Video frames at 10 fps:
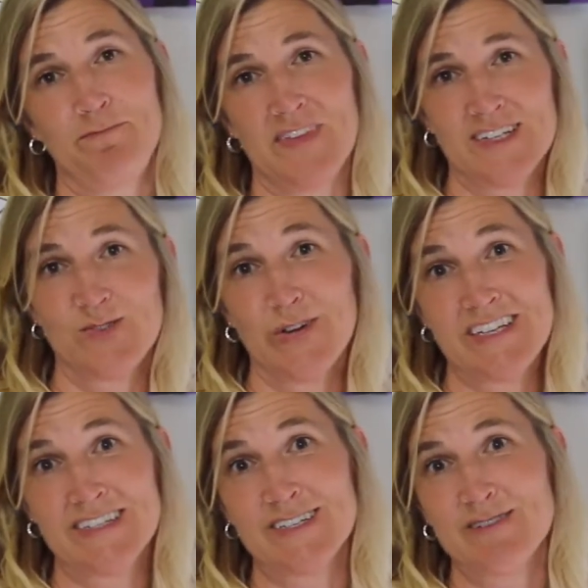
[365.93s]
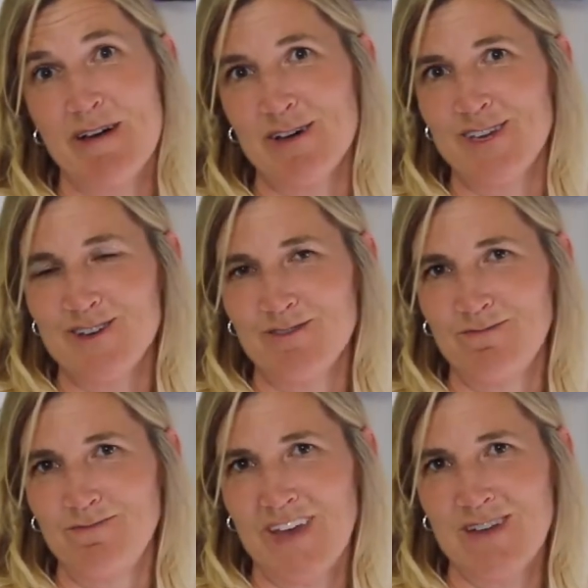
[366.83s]
That's what he says about you
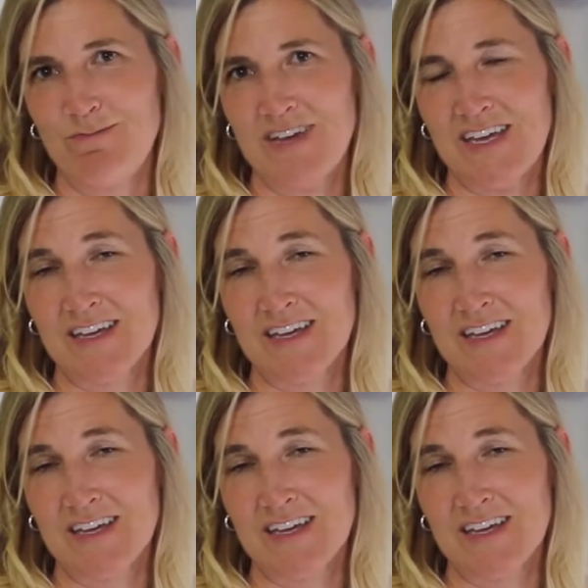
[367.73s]
and me.